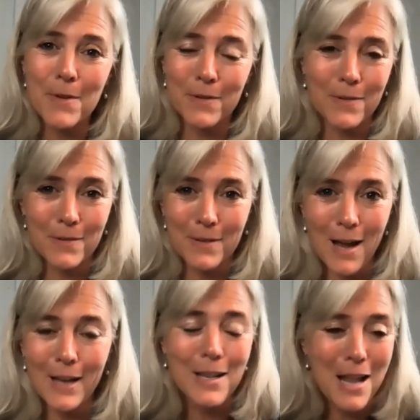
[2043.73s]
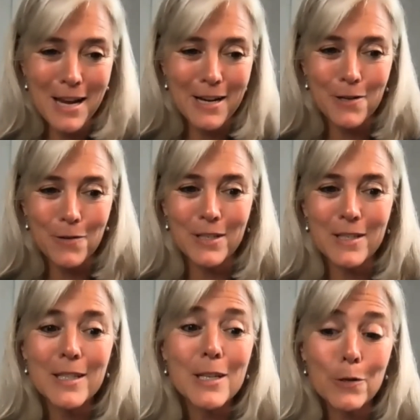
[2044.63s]
They're they're online, and you can
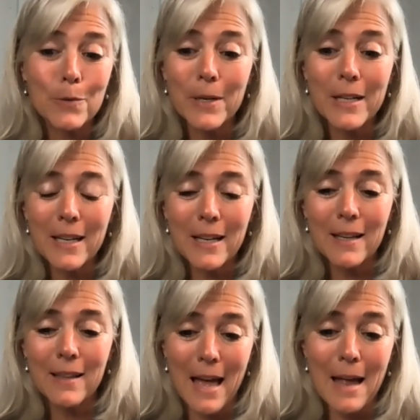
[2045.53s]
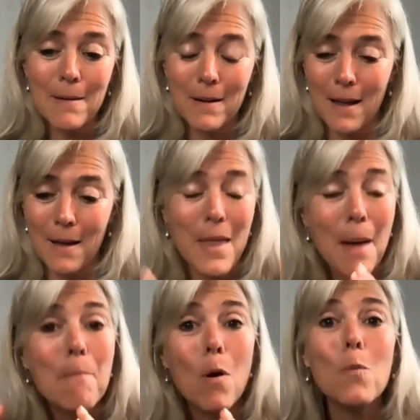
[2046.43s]
see her winning that um,
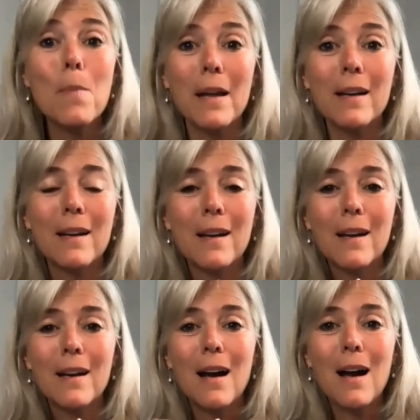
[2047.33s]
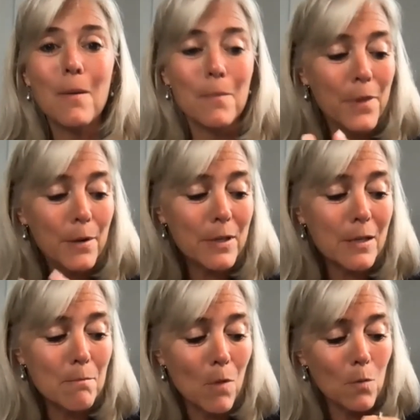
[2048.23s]
that moment um, there
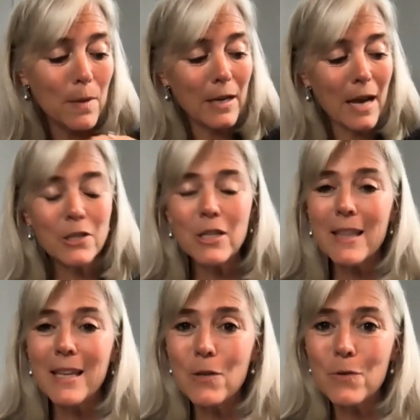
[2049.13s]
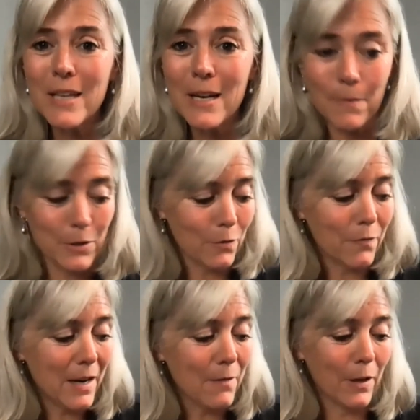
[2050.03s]
was a moment, actually, I think you say it was your
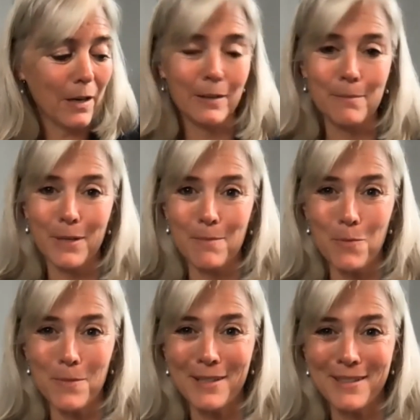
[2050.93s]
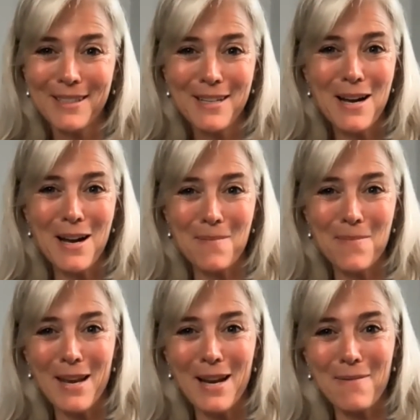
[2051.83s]
favorite Olympic moment
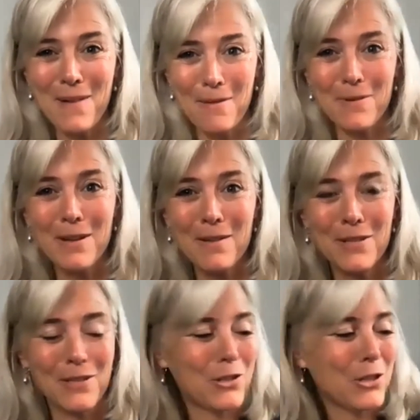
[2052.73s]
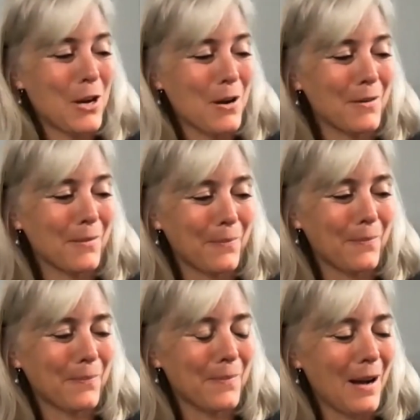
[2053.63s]
um, that I, I, would love to share
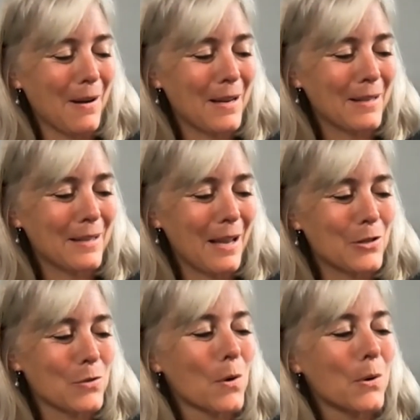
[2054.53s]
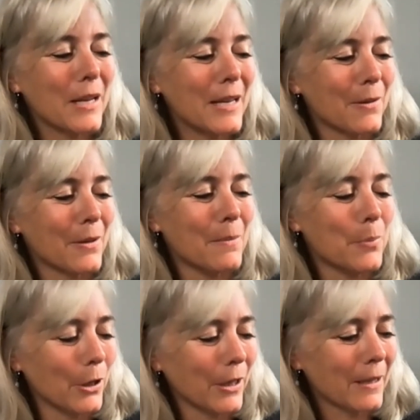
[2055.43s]
uh, as, as you wrote it here in the
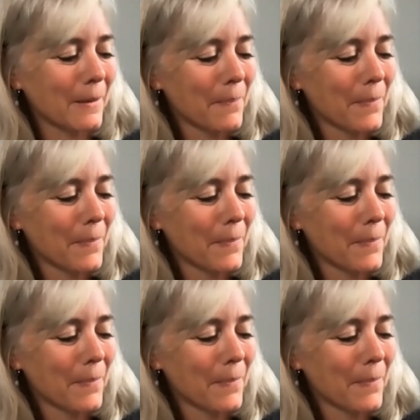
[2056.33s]
book.